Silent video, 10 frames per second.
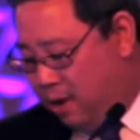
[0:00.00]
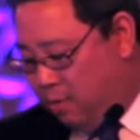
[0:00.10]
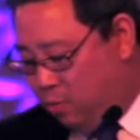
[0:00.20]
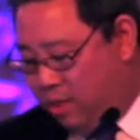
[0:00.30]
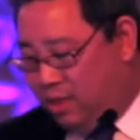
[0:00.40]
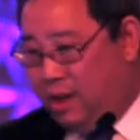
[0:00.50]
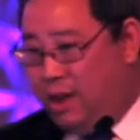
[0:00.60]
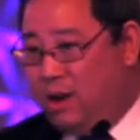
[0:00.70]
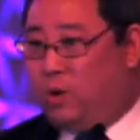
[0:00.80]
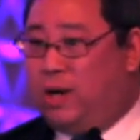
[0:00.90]
and with
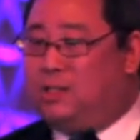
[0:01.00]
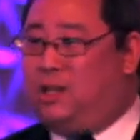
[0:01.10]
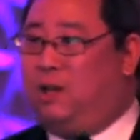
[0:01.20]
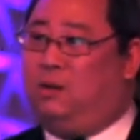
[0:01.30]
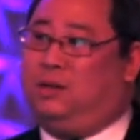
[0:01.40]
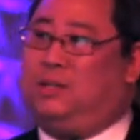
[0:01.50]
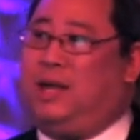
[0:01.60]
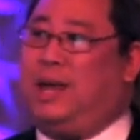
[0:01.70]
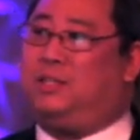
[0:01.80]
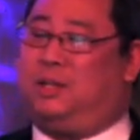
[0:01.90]
the increasing
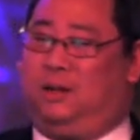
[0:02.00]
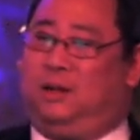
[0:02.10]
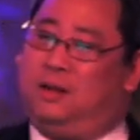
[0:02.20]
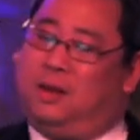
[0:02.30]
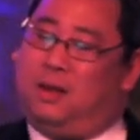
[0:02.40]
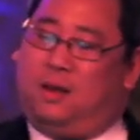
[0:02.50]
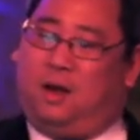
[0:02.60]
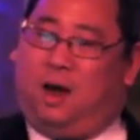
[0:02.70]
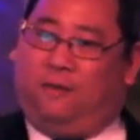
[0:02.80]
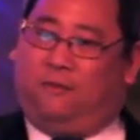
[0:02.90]
utilization
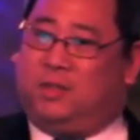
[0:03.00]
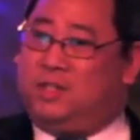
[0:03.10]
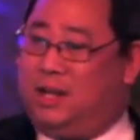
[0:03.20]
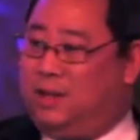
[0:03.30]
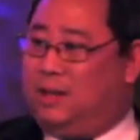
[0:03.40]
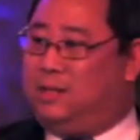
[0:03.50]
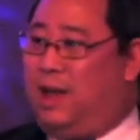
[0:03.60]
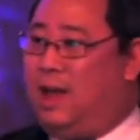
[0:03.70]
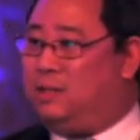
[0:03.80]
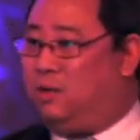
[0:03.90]
of CT
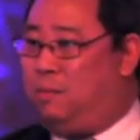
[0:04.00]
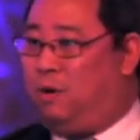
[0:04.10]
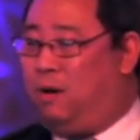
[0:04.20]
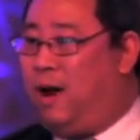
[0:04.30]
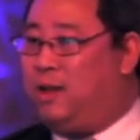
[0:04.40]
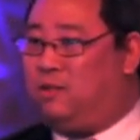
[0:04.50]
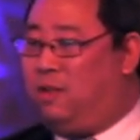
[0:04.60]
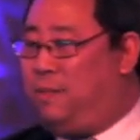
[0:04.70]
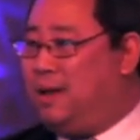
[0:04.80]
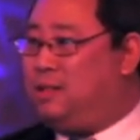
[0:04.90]
scans or MRIs over
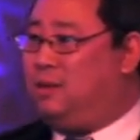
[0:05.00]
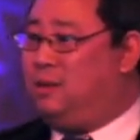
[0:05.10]
the past